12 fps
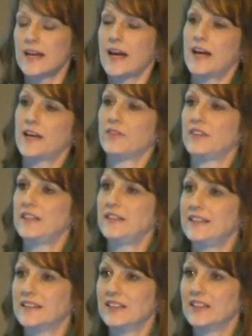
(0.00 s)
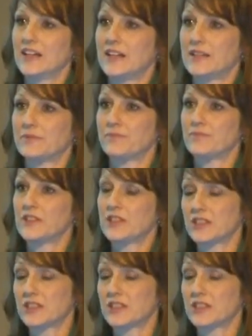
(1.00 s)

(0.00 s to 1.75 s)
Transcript: And the, uh, the